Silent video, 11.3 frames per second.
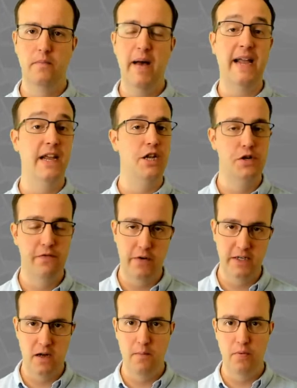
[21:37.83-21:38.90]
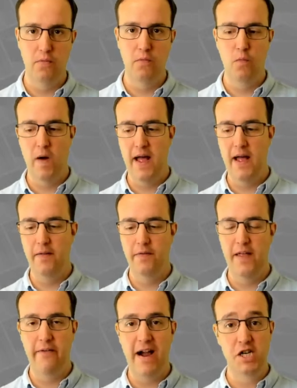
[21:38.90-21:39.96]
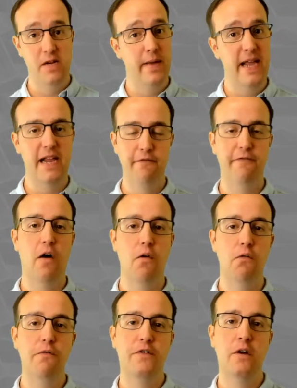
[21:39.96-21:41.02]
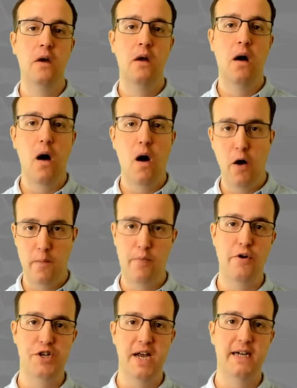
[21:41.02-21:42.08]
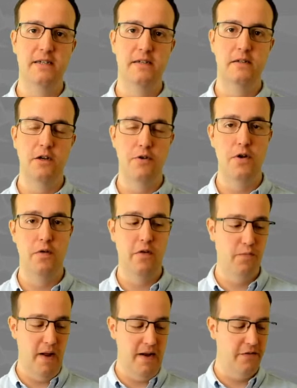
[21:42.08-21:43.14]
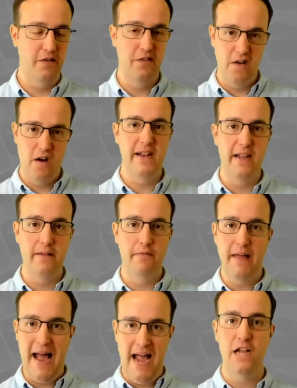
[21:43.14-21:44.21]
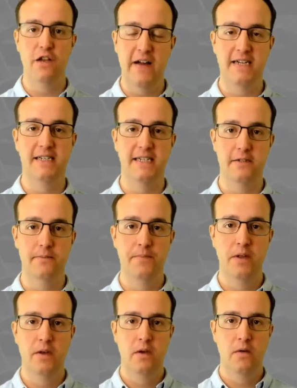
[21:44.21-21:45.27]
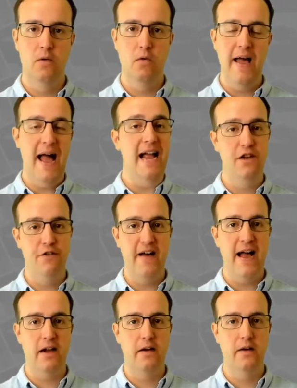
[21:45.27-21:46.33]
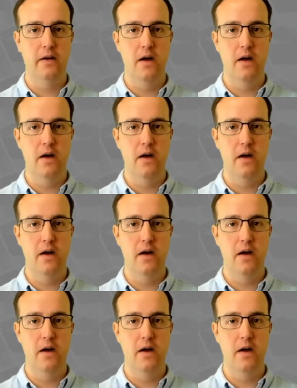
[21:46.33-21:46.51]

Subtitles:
package, for example, where they're actually being involved on a project. So as well as designing that HVAC system or that HVAC